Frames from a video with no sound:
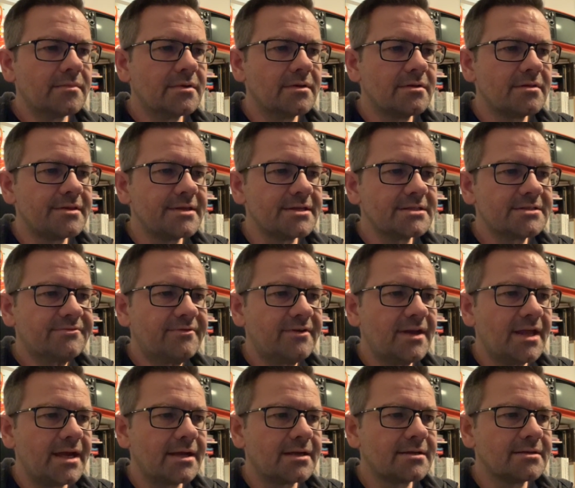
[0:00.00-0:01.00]
this
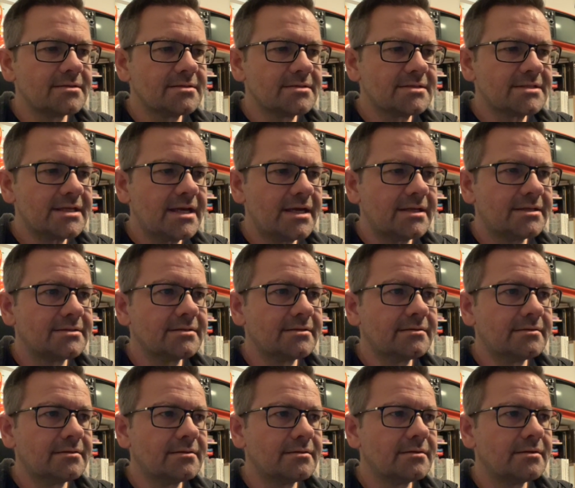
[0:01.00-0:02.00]
flag set,
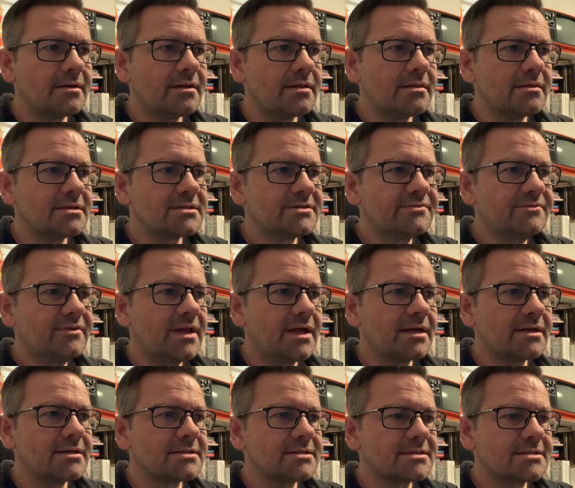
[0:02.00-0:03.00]
and this
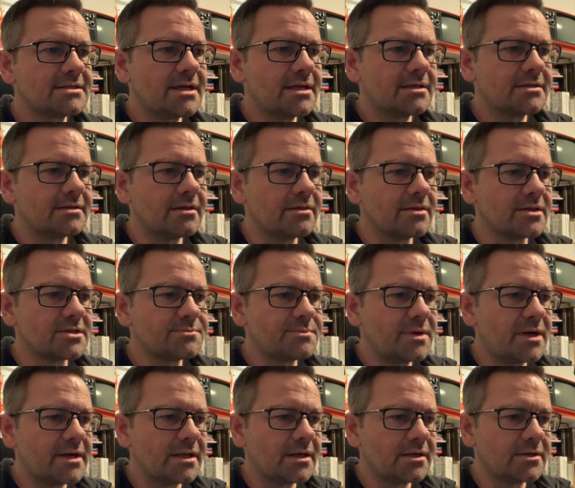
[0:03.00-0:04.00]
flag is set in the
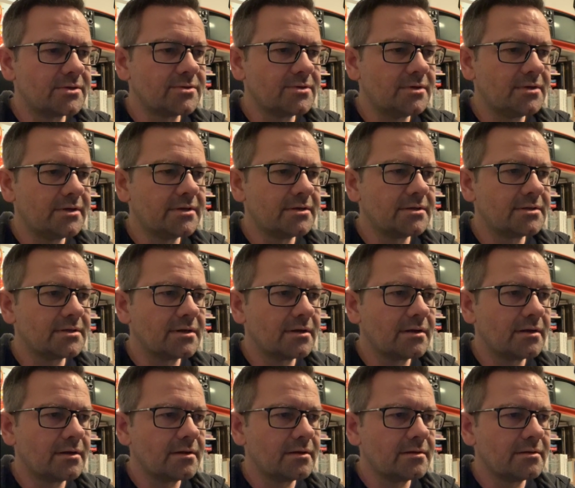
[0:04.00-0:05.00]
sprite editor, and
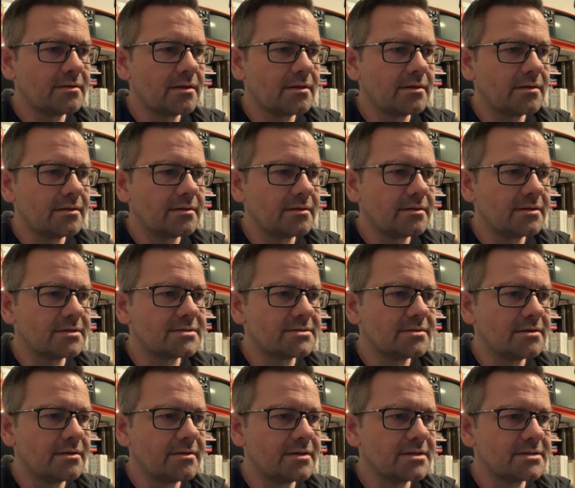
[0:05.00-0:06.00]
it's
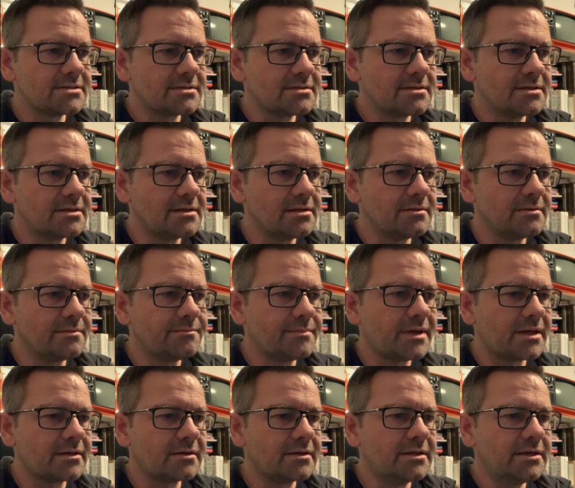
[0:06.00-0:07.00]
this little
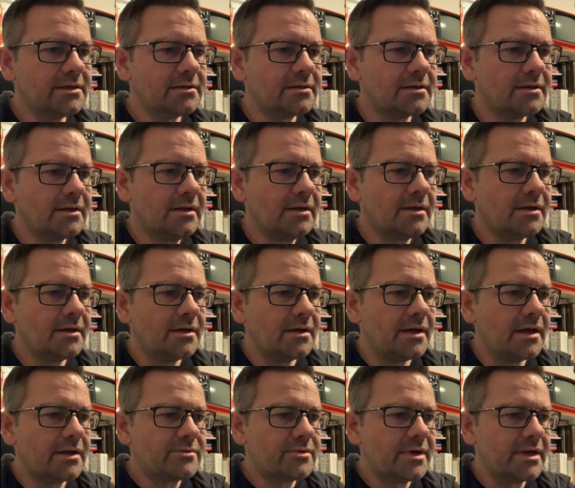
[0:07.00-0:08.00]
button here,
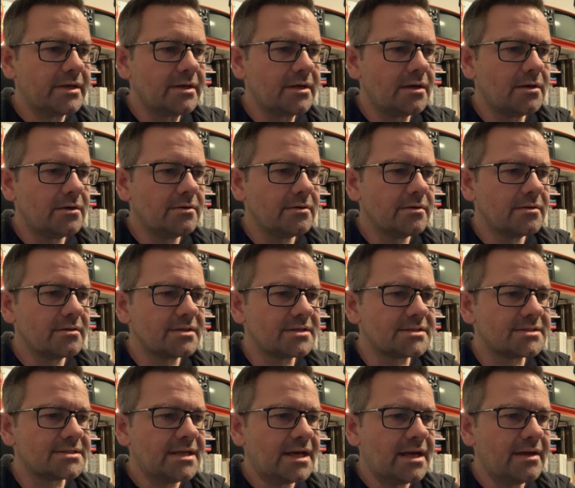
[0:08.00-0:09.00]
and right now
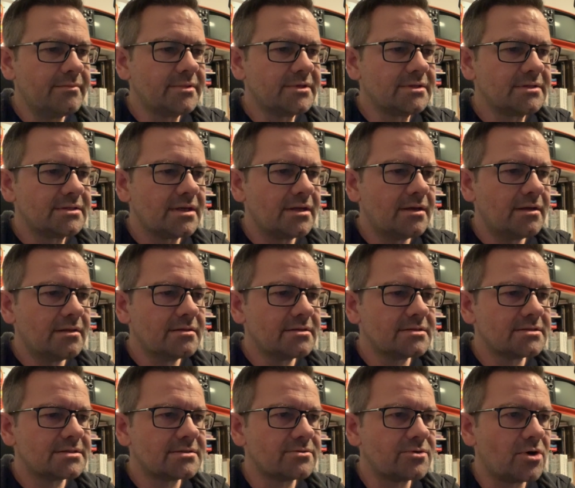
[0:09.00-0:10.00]
this diamond and
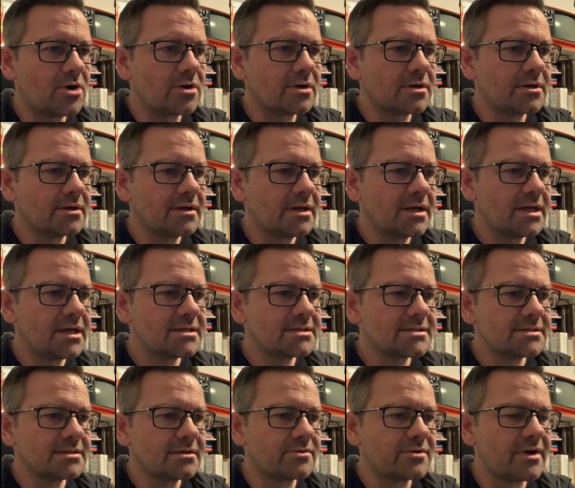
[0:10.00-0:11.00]
this rock
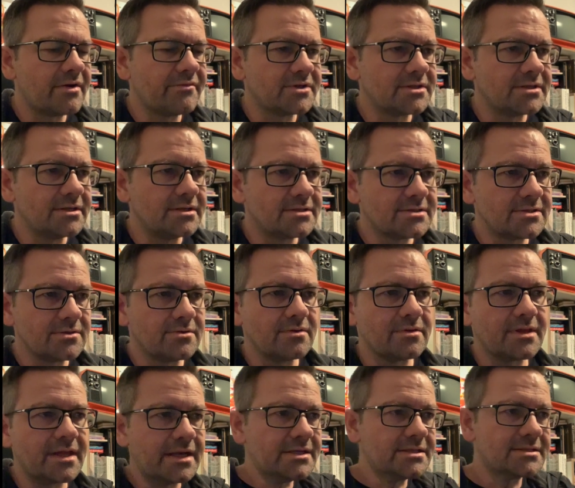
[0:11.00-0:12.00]
has gravity. So
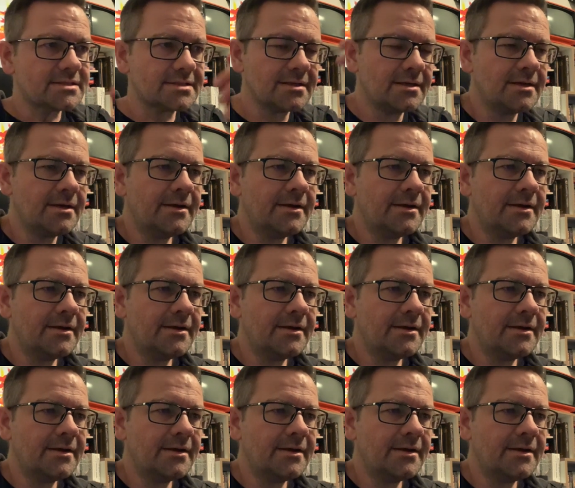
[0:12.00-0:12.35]
that is